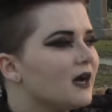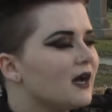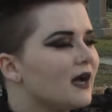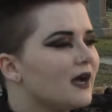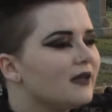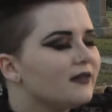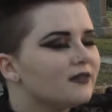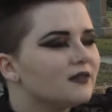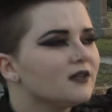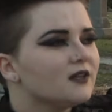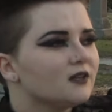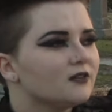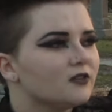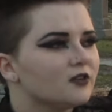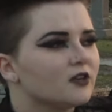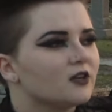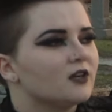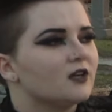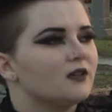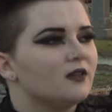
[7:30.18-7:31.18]
I think of
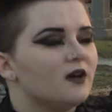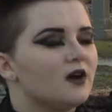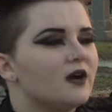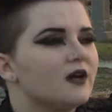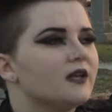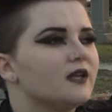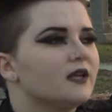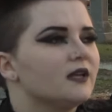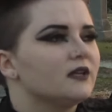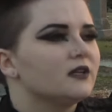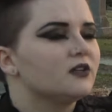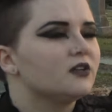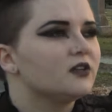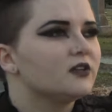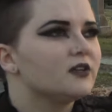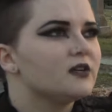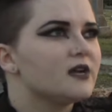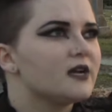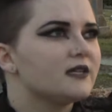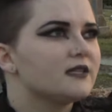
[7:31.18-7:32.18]
her a lot. And
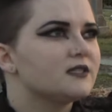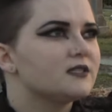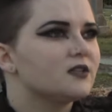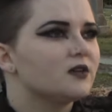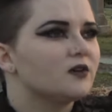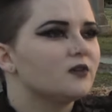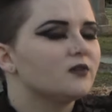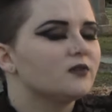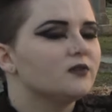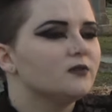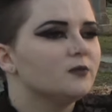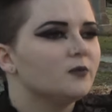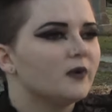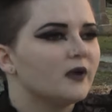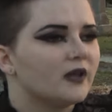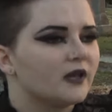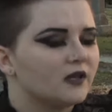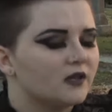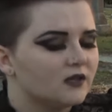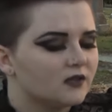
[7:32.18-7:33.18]
her headstone,
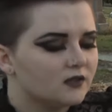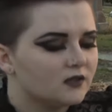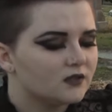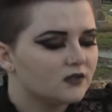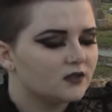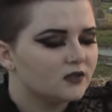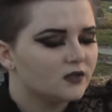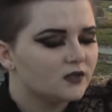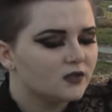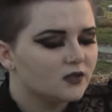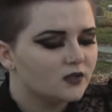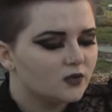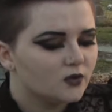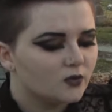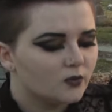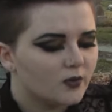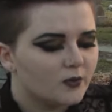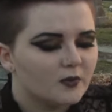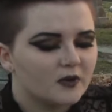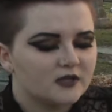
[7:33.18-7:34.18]
when
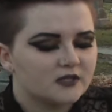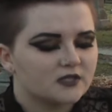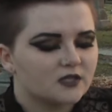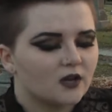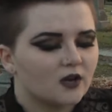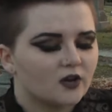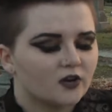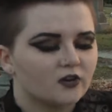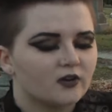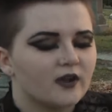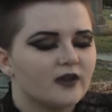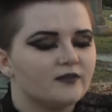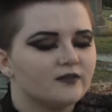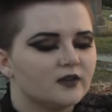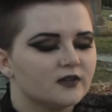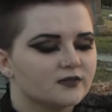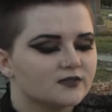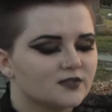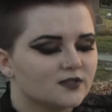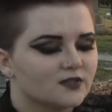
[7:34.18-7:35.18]
we went and saw her grave
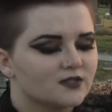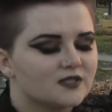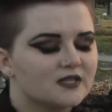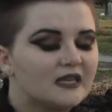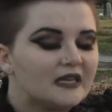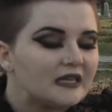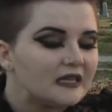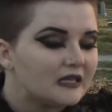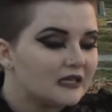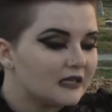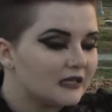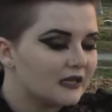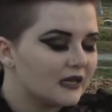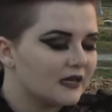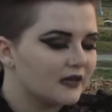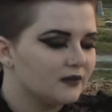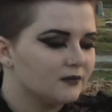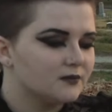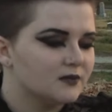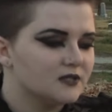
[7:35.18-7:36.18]
when I was 13,
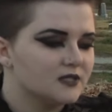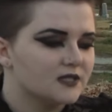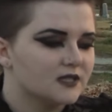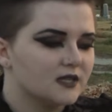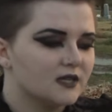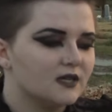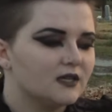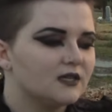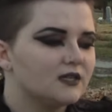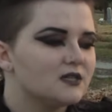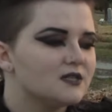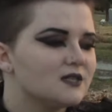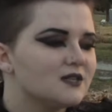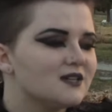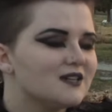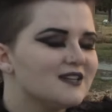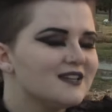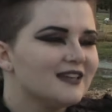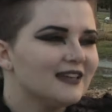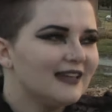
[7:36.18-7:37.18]
I was like,
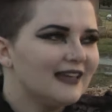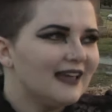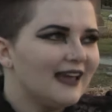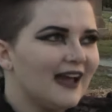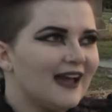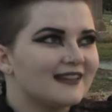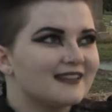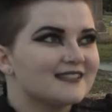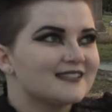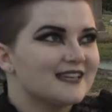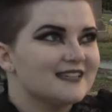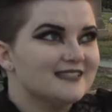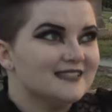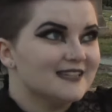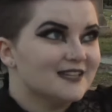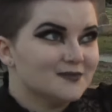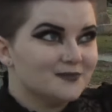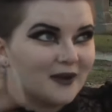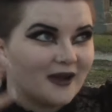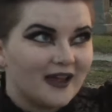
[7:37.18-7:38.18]
had this
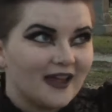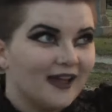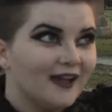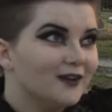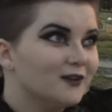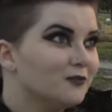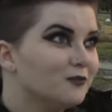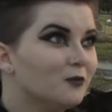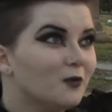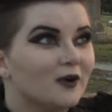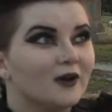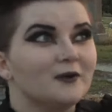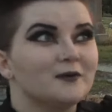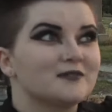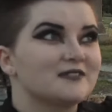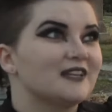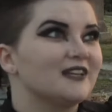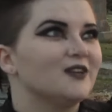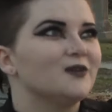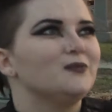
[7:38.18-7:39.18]
idea in my head of what it
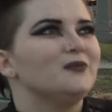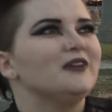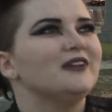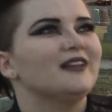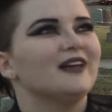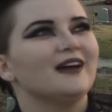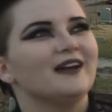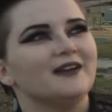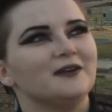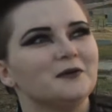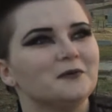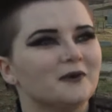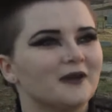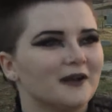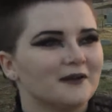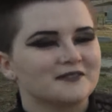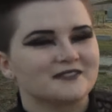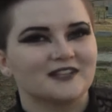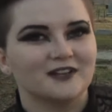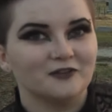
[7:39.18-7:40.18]
was gonna be like, what
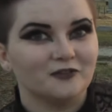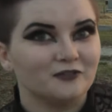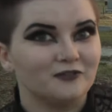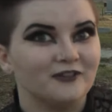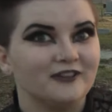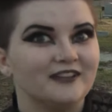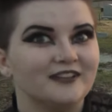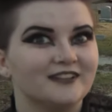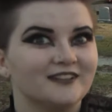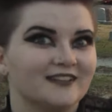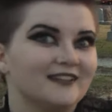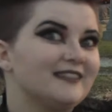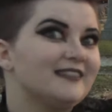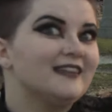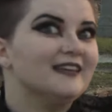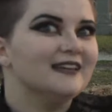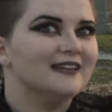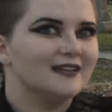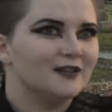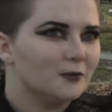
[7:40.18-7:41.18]
I was gonna feel and
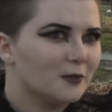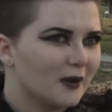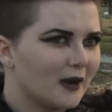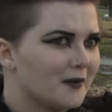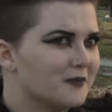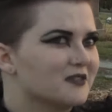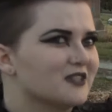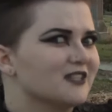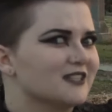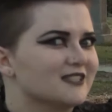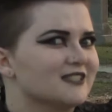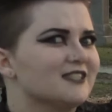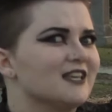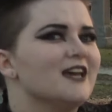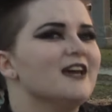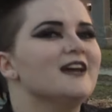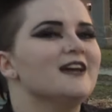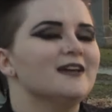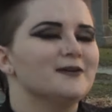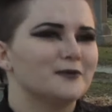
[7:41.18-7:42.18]
think, what I was gonna
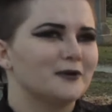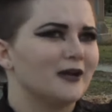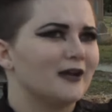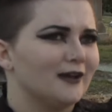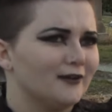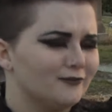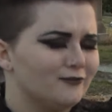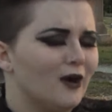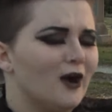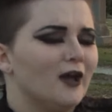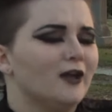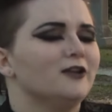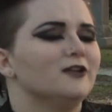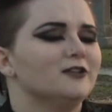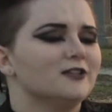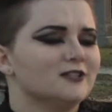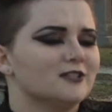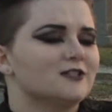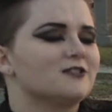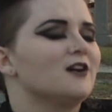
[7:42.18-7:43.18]
say when I
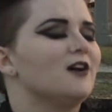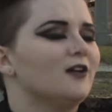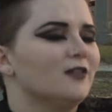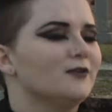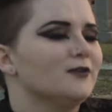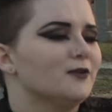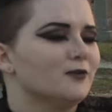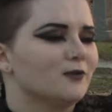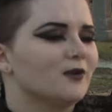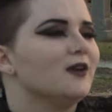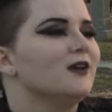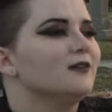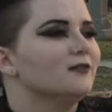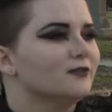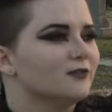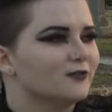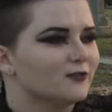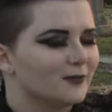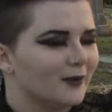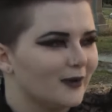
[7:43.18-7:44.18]
finally saw the
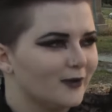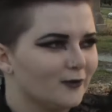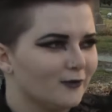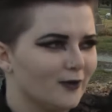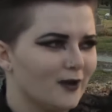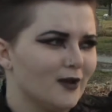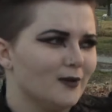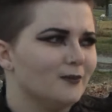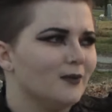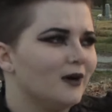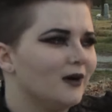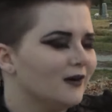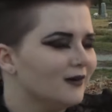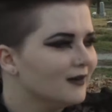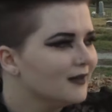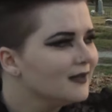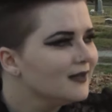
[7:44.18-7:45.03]
grave of my grandma.